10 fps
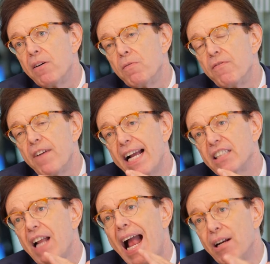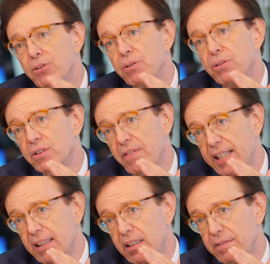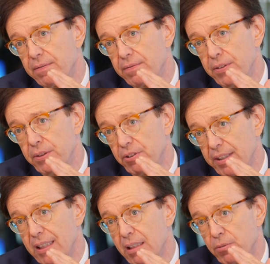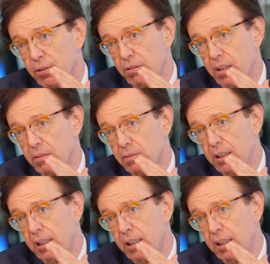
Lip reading: fast households think their future income will grow.